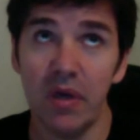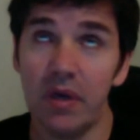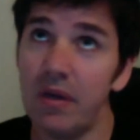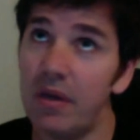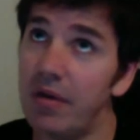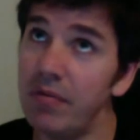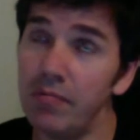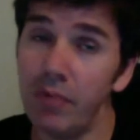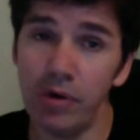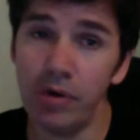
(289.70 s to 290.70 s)
you know,
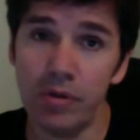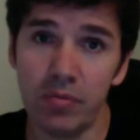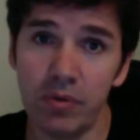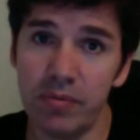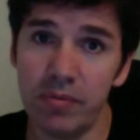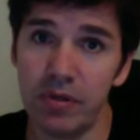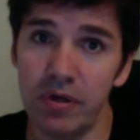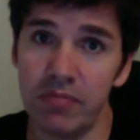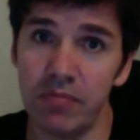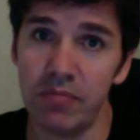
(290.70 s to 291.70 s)
most
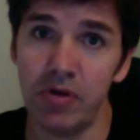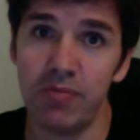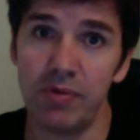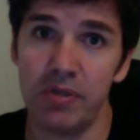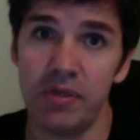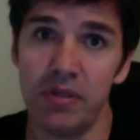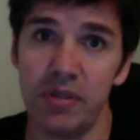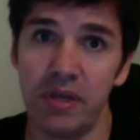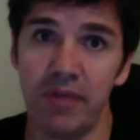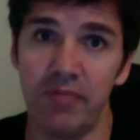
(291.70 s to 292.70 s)
websites and most
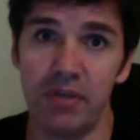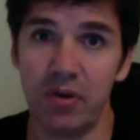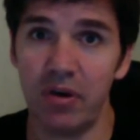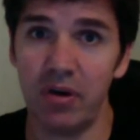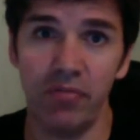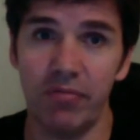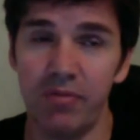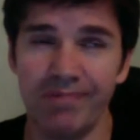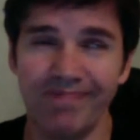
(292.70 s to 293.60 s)
businesses have this kind of